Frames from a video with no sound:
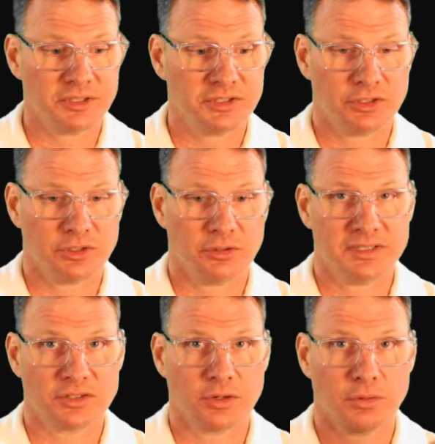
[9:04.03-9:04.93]
to do
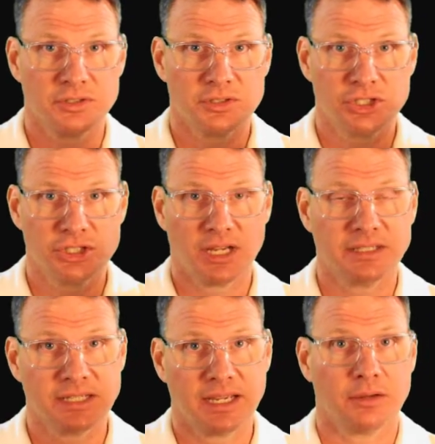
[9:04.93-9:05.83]
is going to
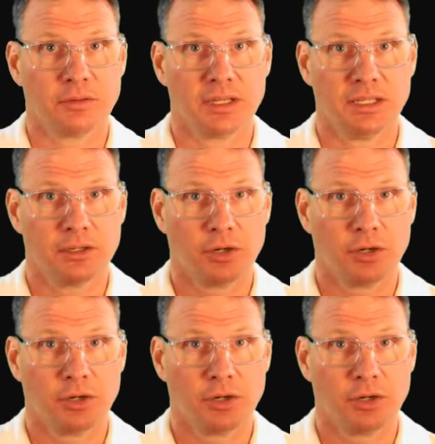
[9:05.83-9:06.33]
shut down the